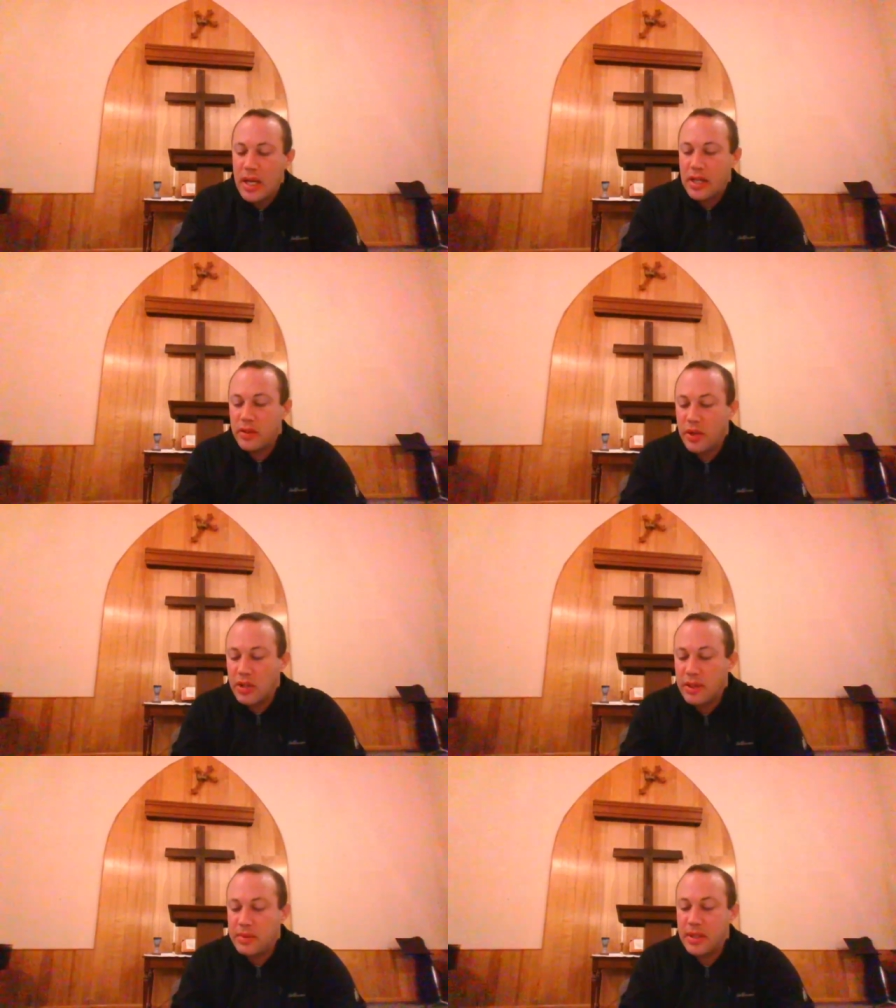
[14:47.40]
And so he
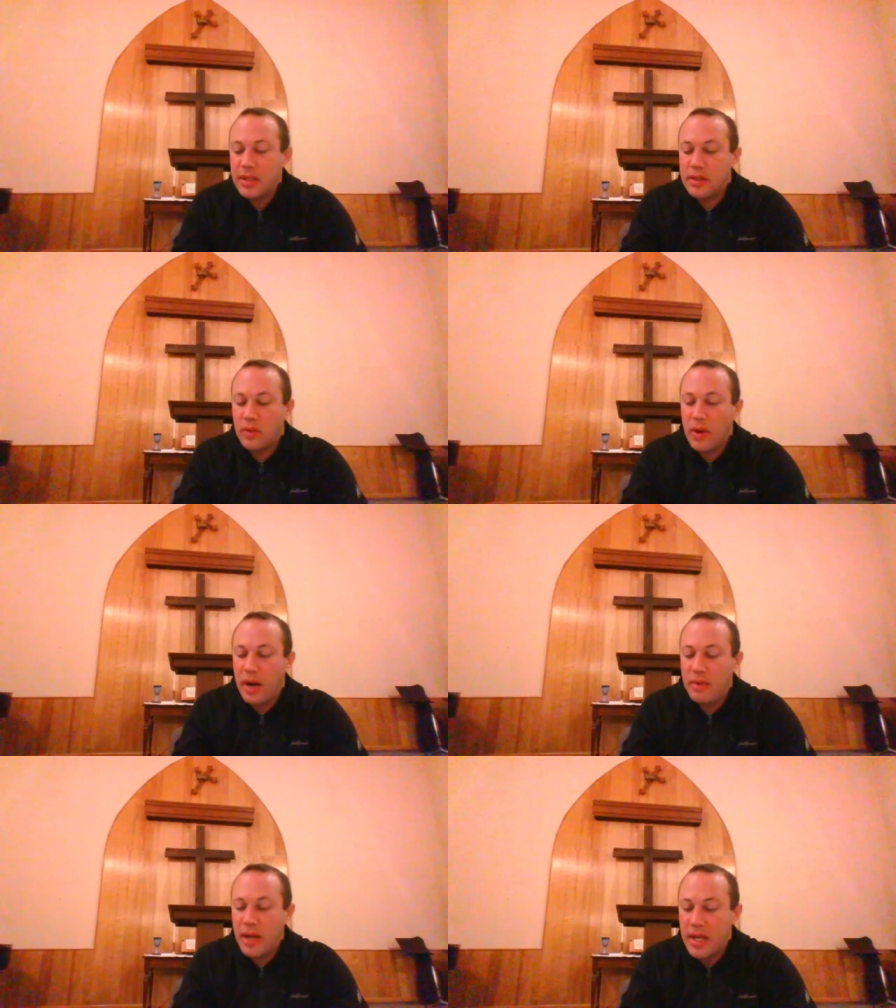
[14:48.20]
goes up to, to
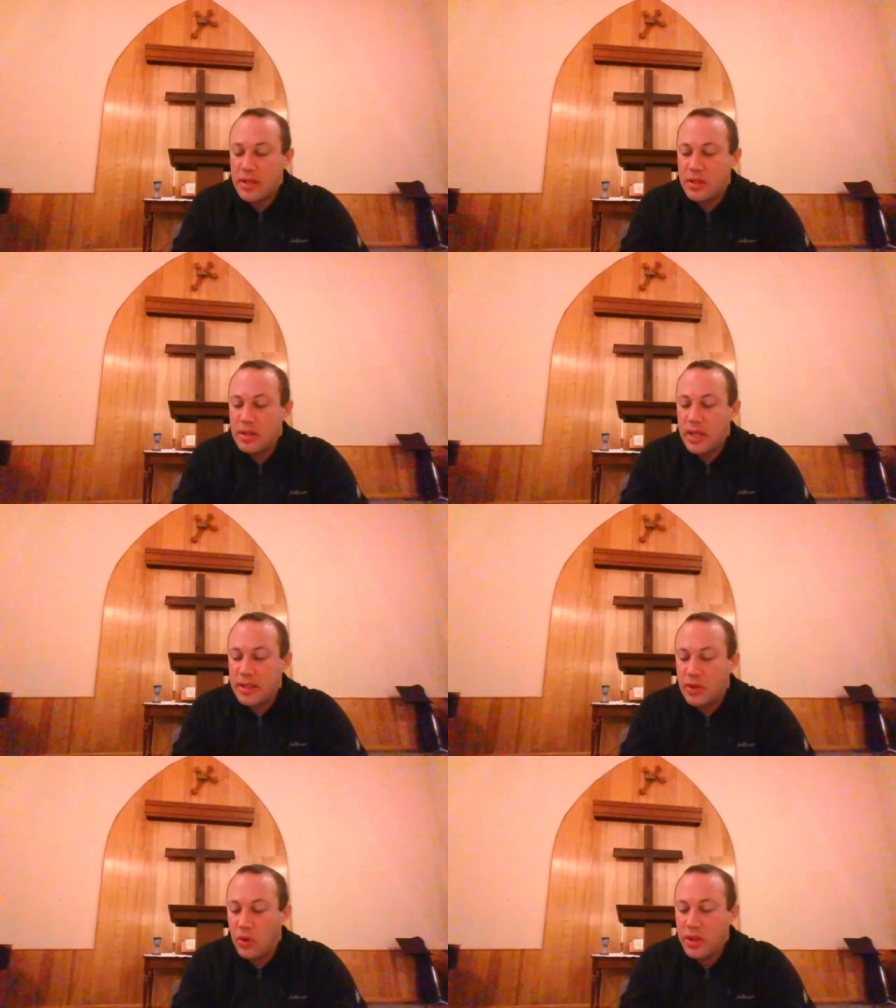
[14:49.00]
Ramah and he
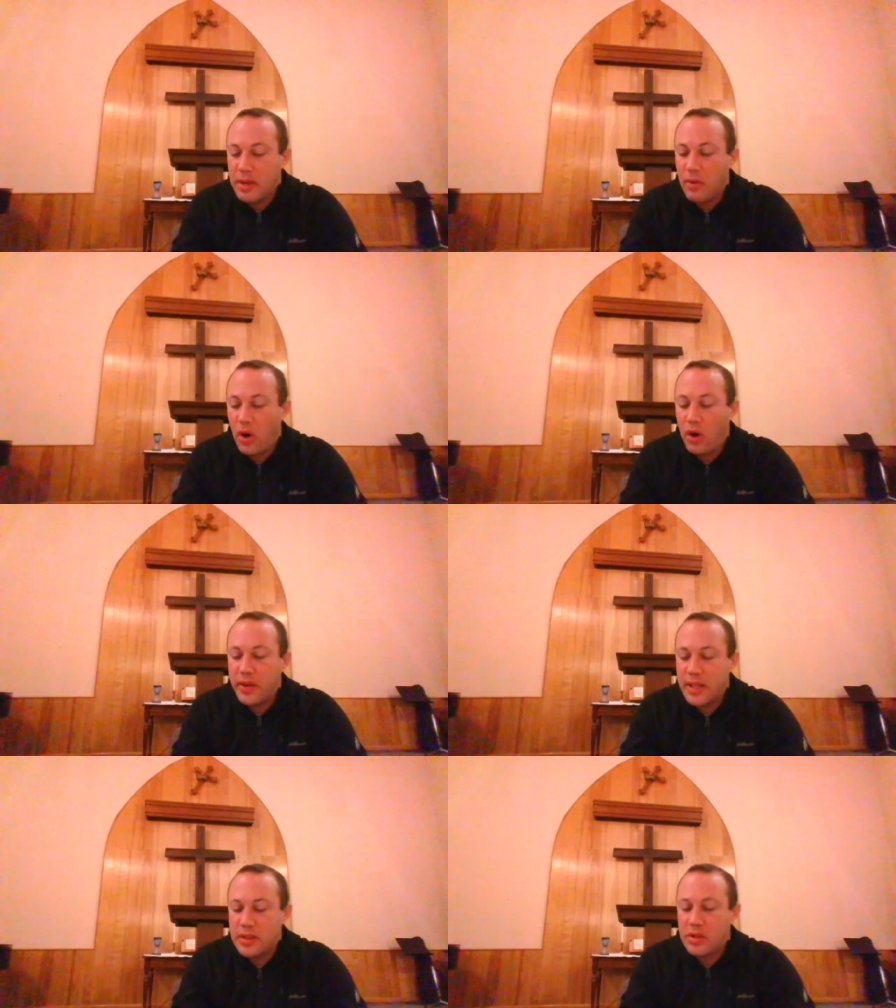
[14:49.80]
told him all
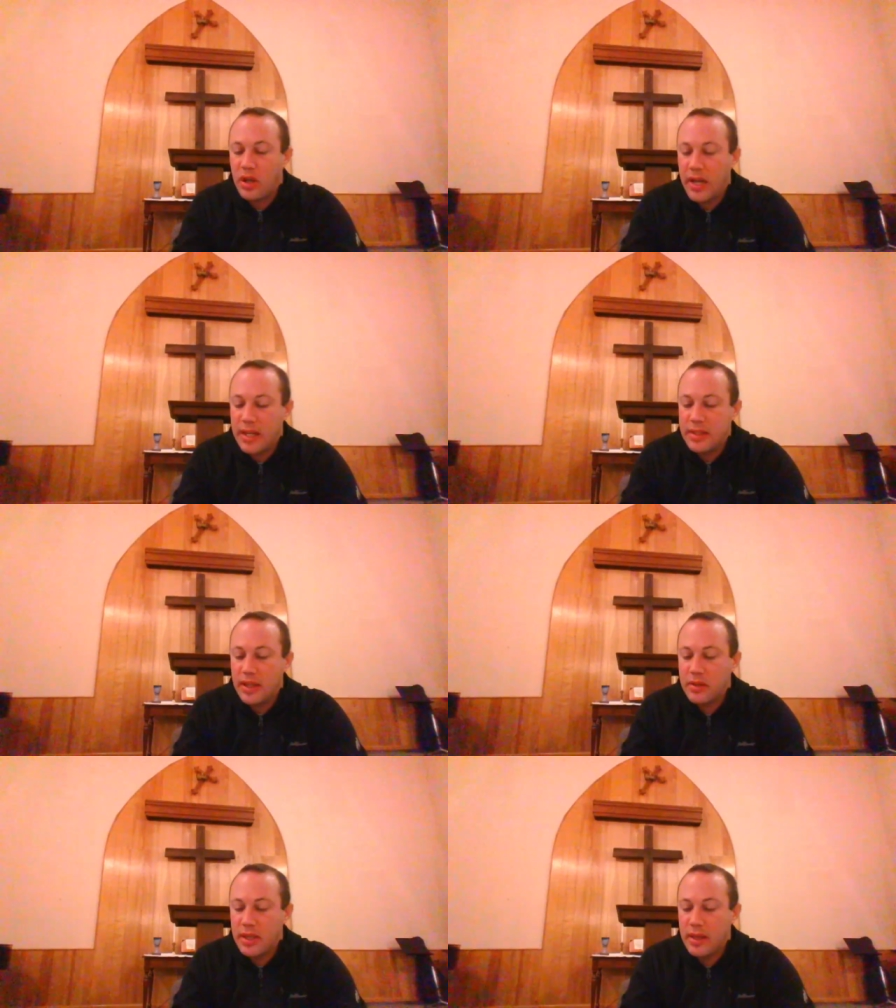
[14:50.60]
that Saul had
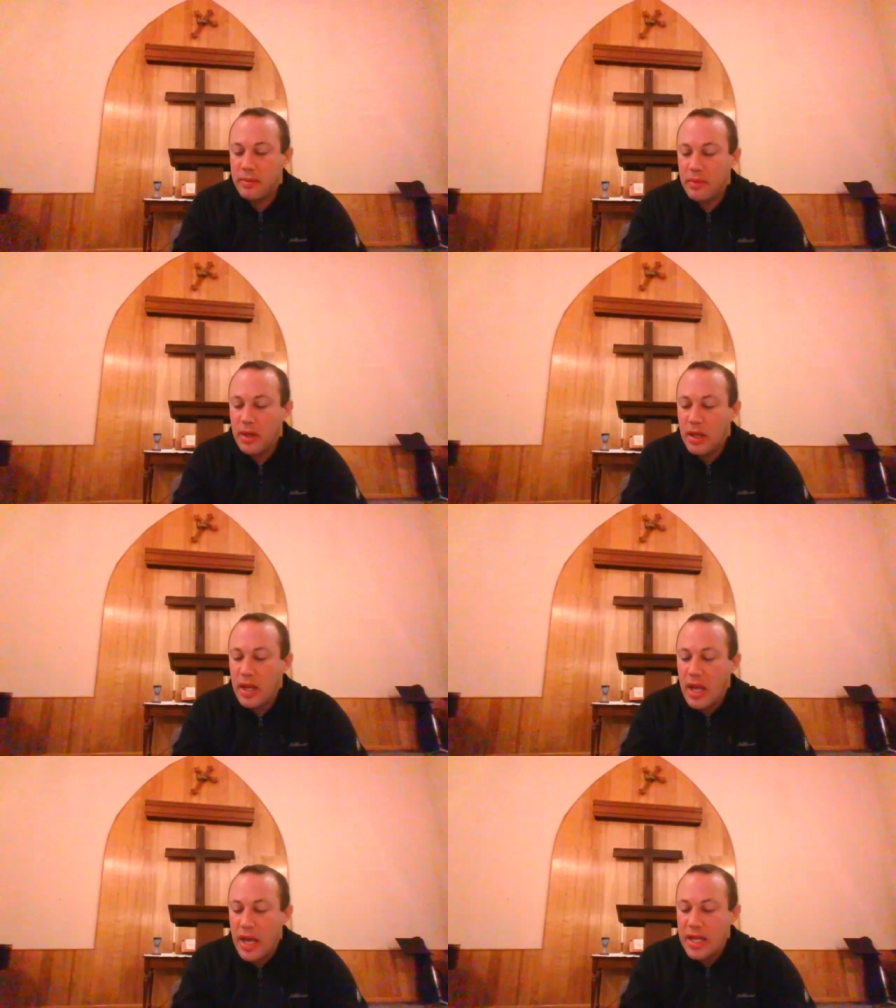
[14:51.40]
done to him
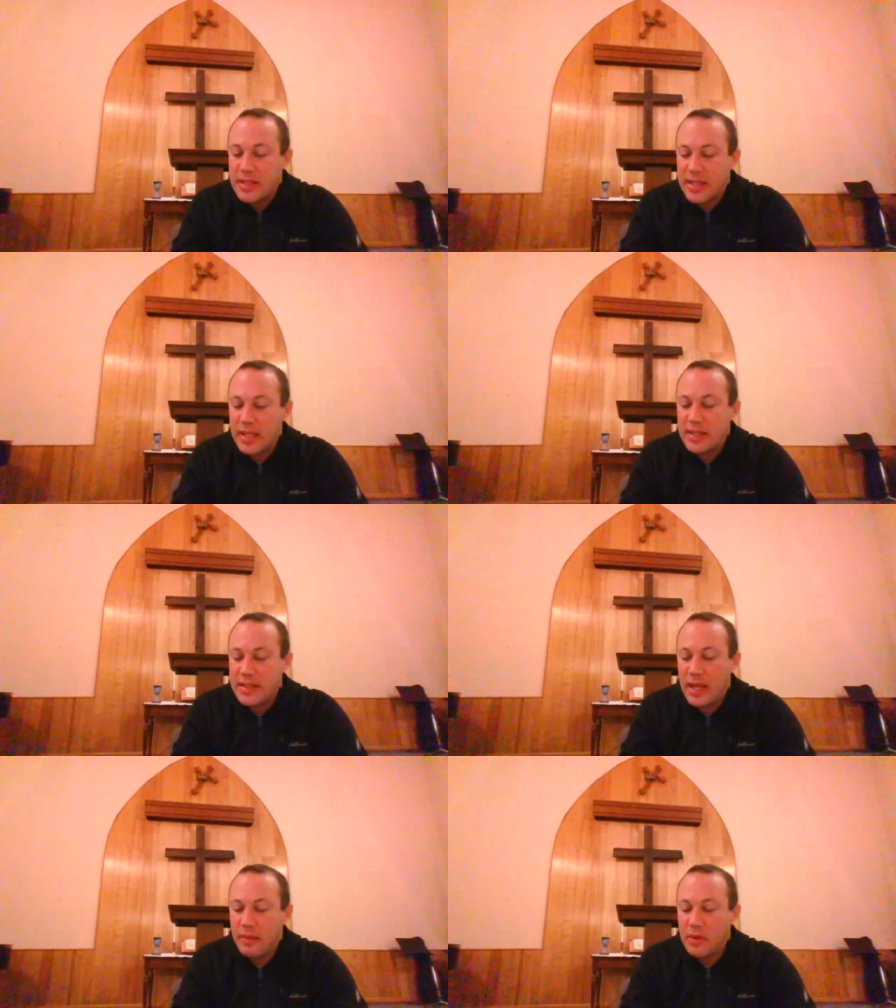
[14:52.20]
and he said to
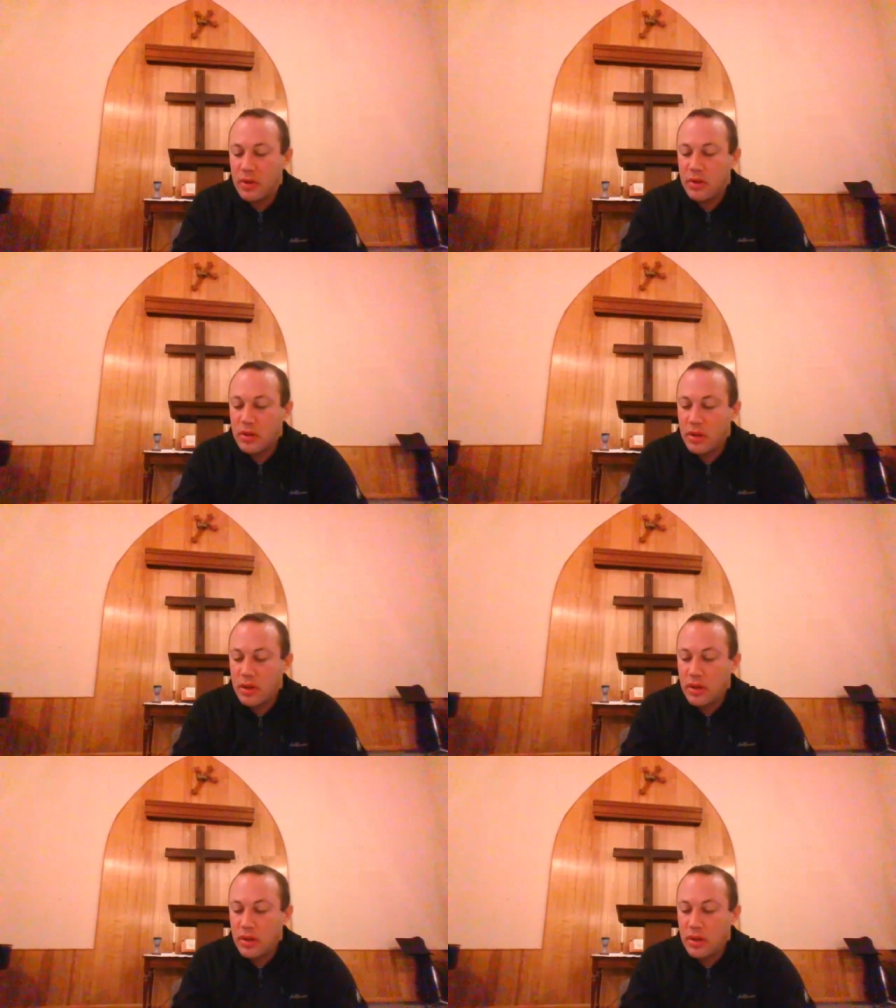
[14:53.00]
Samuel,